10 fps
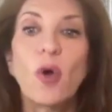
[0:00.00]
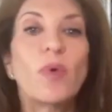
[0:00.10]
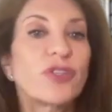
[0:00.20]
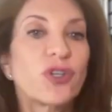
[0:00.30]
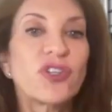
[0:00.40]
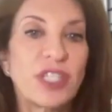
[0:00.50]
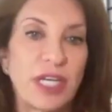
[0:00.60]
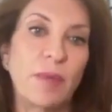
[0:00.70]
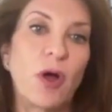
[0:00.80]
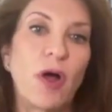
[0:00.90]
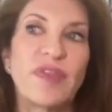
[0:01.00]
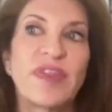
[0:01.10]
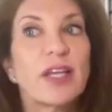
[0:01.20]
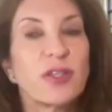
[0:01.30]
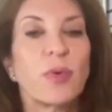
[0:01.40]
once you're stable,
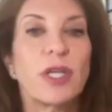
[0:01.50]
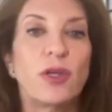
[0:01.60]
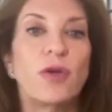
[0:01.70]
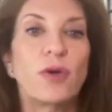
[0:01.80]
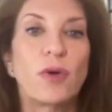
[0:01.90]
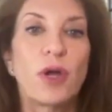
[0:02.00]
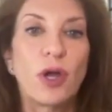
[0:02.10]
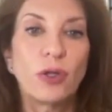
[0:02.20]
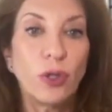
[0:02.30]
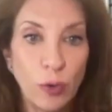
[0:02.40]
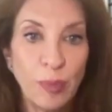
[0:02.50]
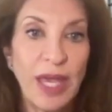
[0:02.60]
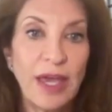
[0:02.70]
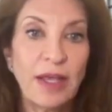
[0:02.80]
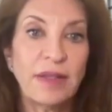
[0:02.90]
that's when you loop
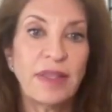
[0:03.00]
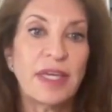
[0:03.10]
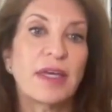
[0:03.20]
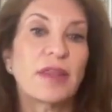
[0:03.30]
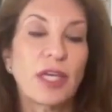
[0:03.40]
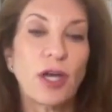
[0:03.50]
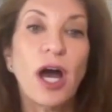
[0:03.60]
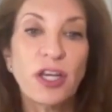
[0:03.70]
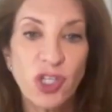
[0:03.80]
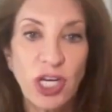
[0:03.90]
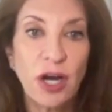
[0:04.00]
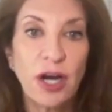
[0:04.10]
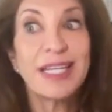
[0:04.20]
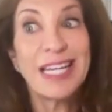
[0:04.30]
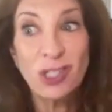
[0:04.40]
in the cost share,
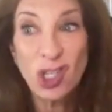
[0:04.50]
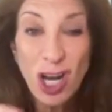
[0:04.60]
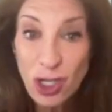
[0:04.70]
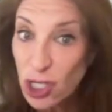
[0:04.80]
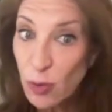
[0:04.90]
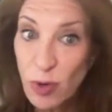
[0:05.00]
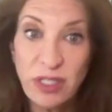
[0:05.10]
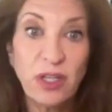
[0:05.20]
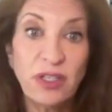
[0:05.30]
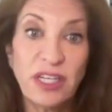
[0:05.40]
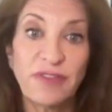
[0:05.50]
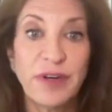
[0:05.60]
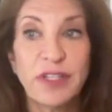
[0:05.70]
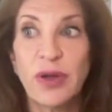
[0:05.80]
and each cost share works a little different.